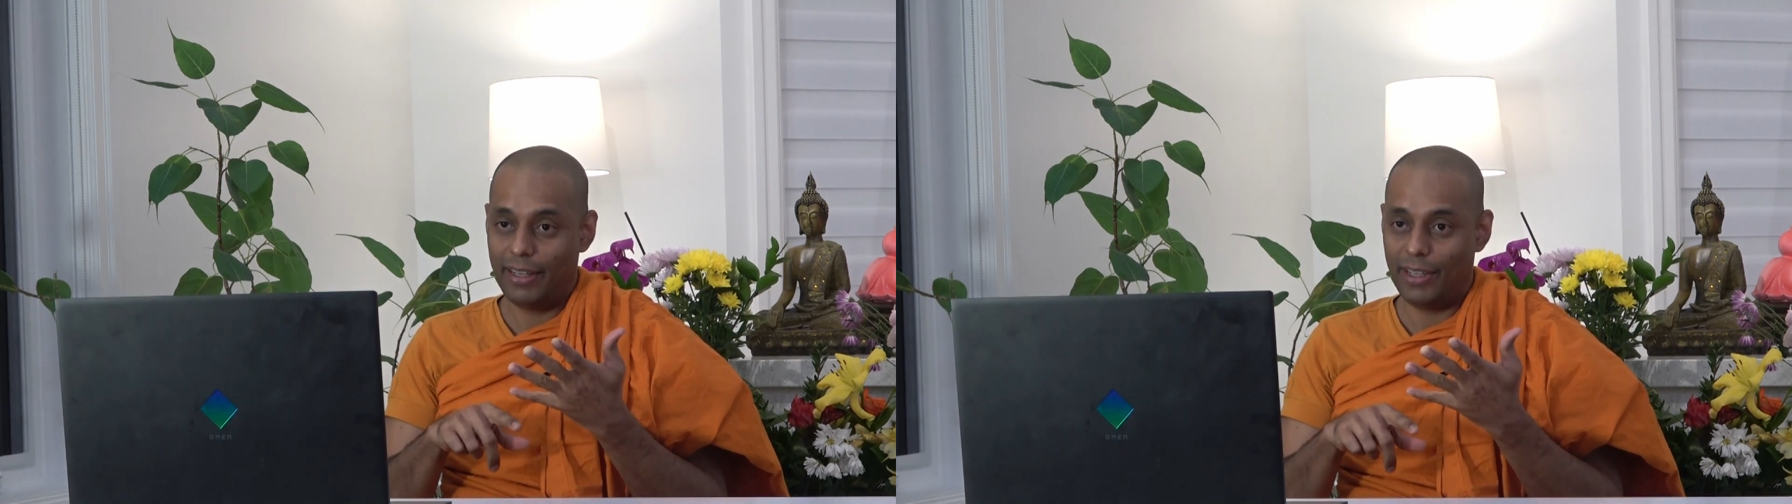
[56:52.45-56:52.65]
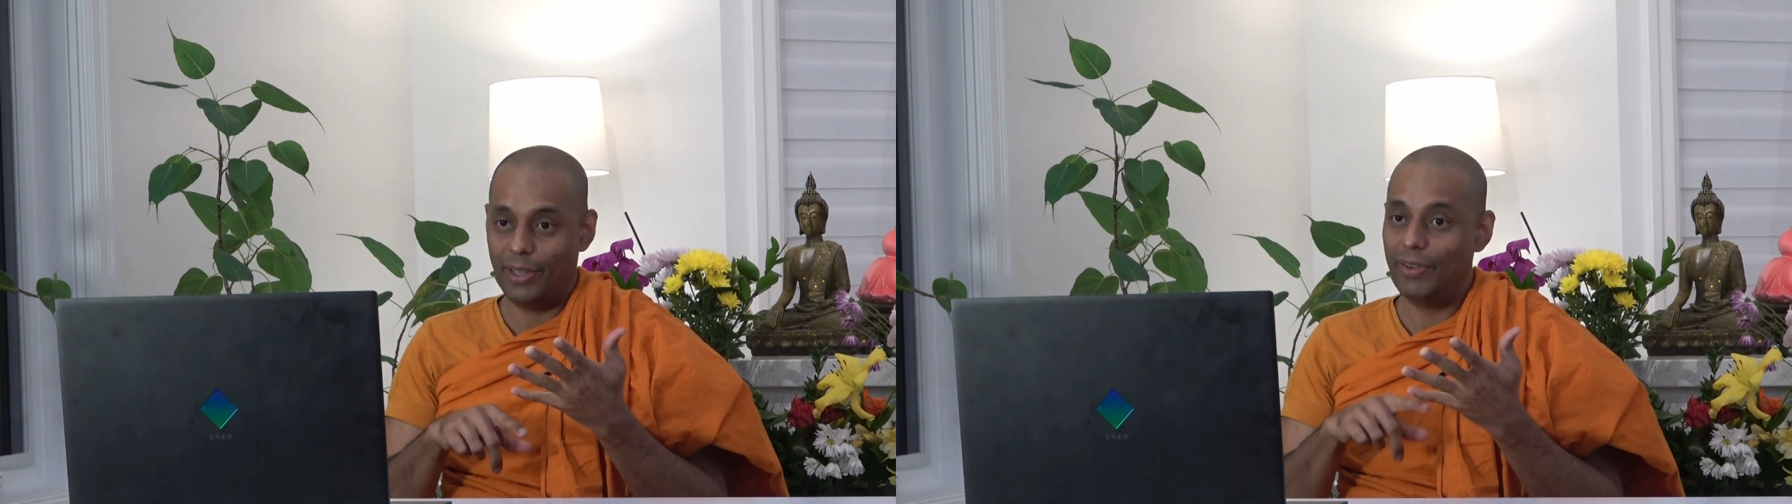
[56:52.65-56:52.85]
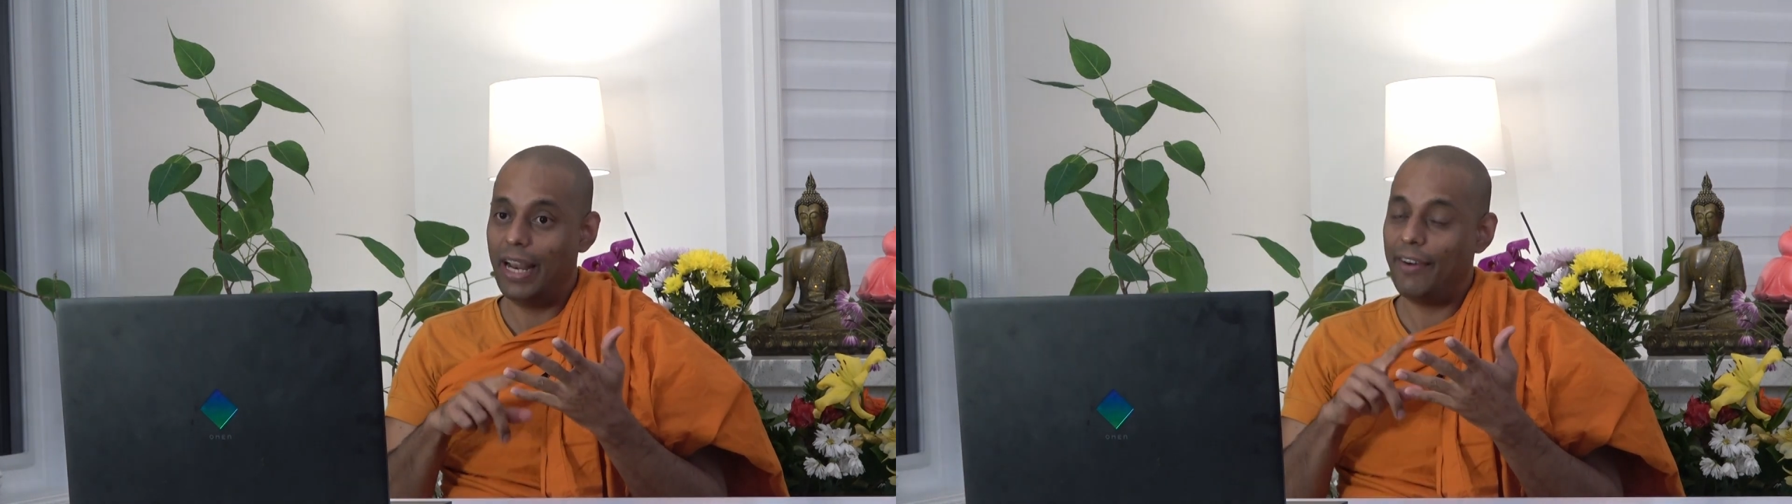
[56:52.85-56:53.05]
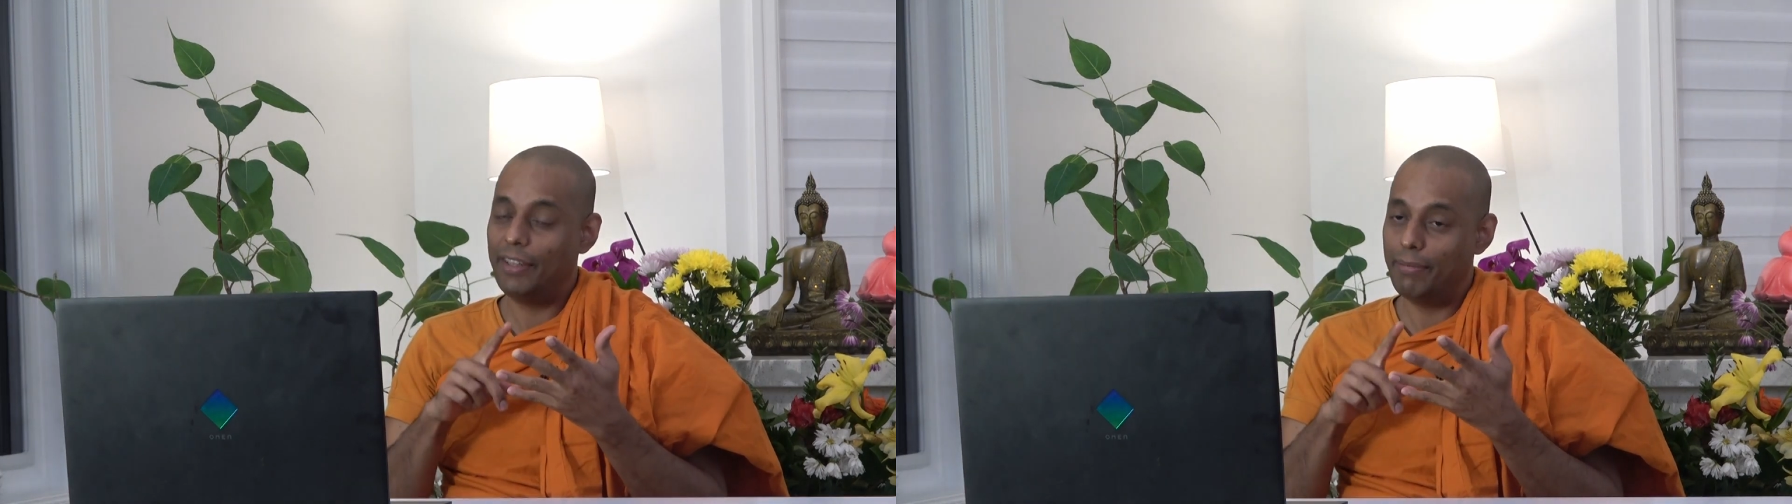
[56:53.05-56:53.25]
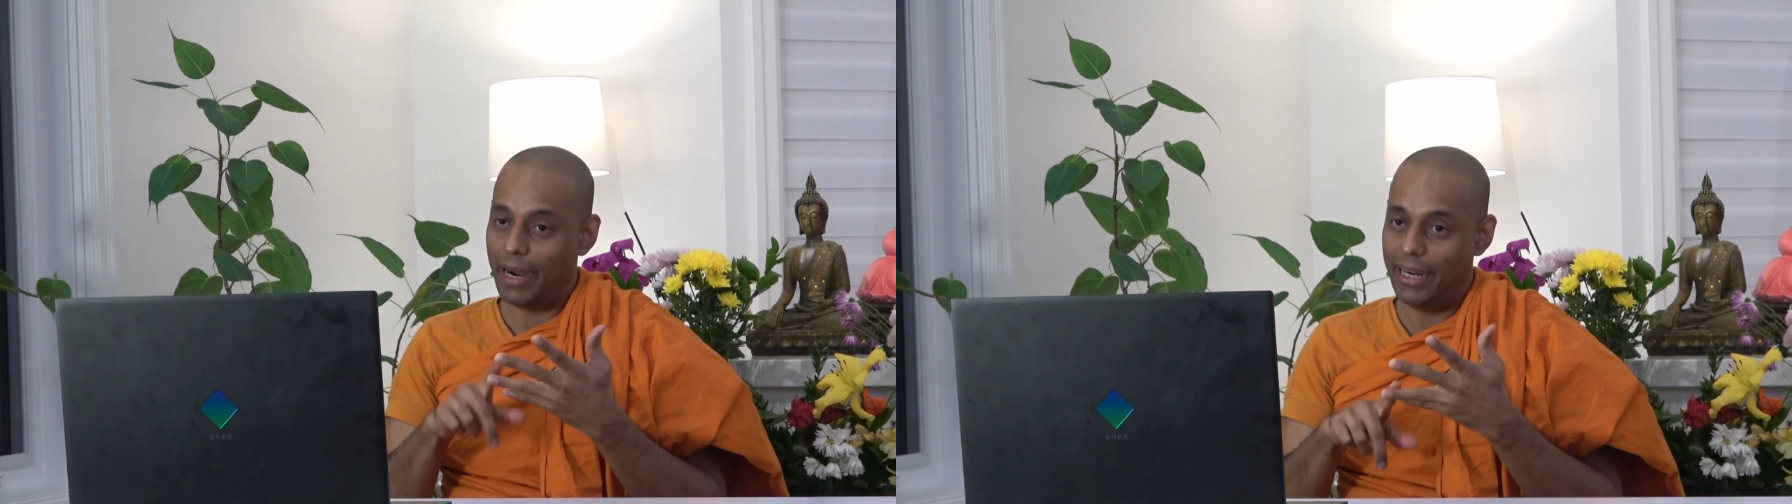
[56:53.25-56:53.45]
you will have
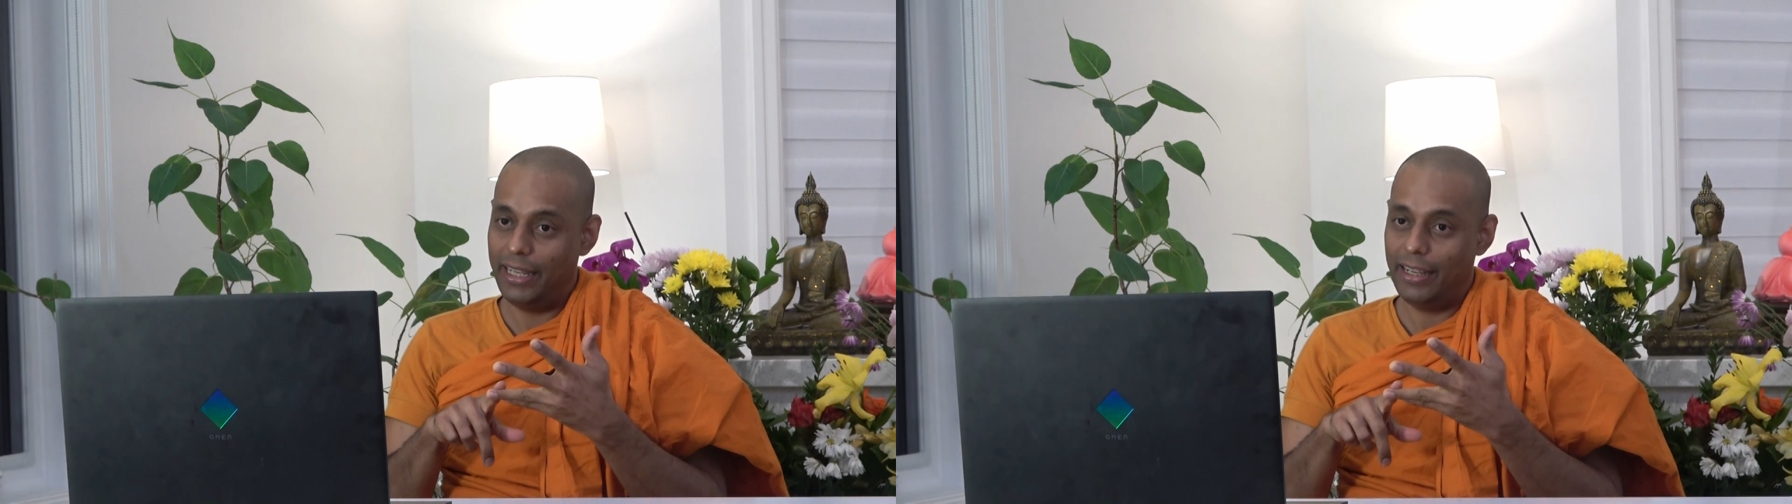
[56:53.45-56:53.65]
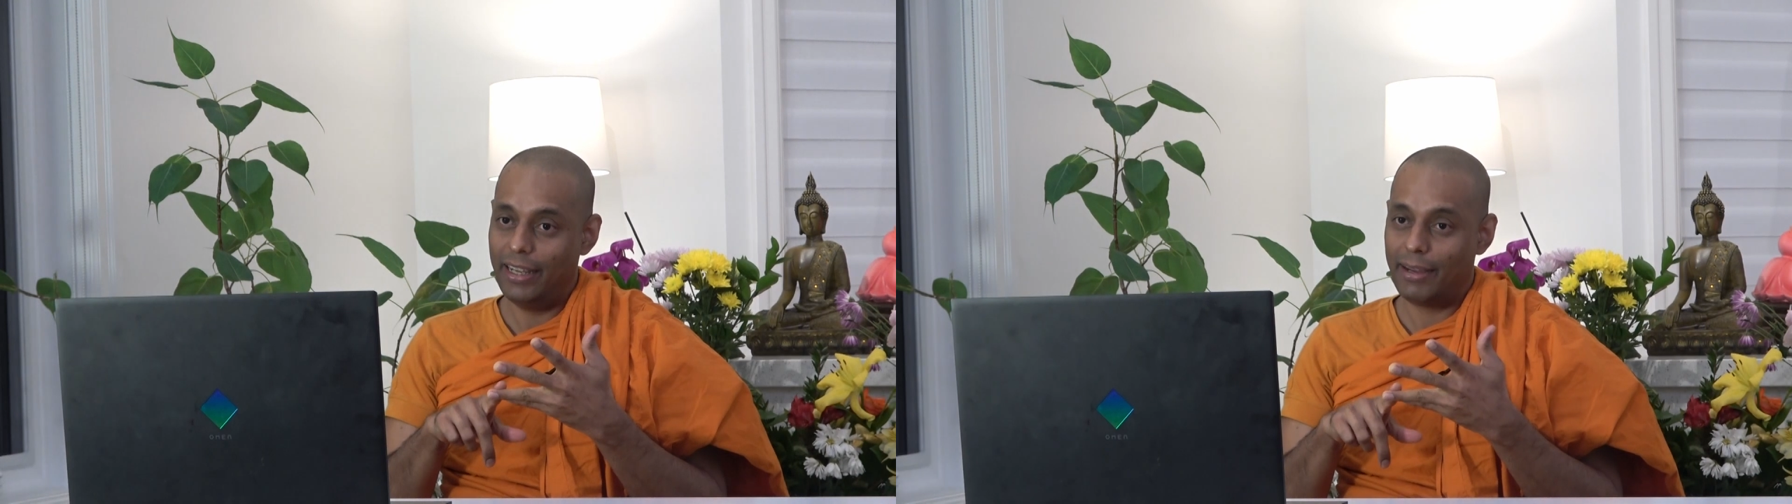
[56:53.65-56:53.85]
the money,